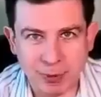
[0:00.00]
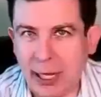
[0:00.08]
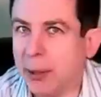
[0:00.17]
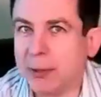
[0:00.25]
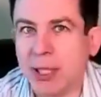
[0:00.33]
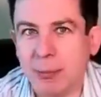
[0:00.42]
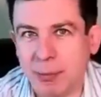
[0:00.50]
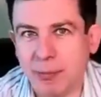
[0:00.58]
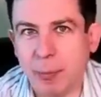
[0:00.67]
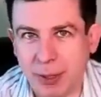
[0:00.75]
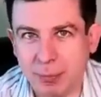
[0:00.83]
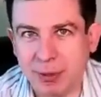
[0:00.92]
outcome of a
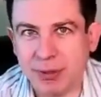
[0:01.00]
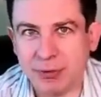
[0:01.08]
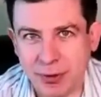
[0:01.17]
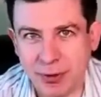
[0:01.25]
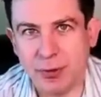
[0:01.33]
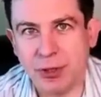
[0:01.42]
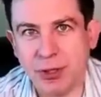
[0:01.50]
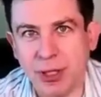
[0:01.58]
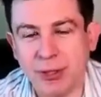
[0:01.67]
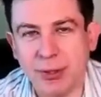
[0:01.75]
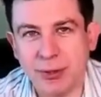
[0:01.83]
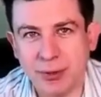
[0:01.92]
pet being surrendered to,
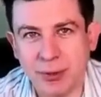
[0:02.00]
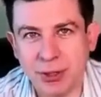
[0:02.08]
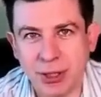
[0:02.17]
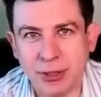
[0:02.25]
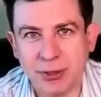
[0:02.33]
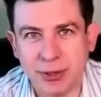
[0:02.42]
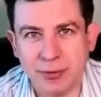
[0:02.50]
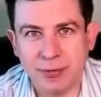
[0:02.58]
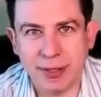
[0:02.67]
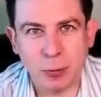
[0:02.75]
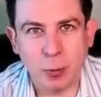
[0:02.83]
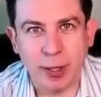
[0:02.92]
shel- to a shelter. In
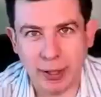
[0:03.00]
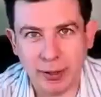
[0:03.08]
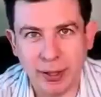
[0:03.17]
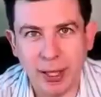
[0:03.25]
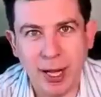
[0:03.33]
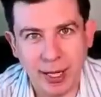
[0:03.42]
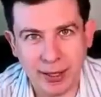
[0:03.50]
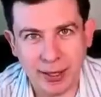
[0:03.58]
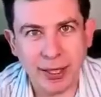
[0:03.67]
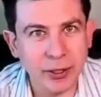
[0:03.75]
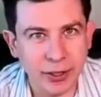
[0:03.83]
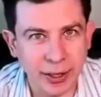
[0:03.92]
fact, quite a high
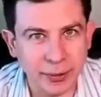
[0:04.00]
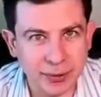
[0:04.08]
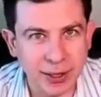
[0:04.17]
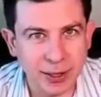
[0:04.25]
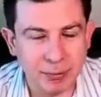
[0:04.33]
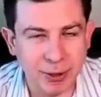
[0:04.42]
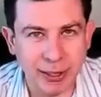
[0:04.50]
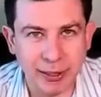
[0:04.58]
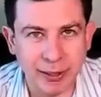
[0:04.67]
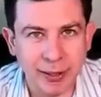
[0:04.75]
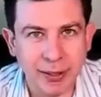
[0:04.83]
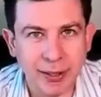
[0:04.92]
likelihood outcome,
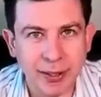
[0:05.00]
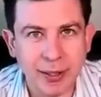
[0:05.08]
right? Mm.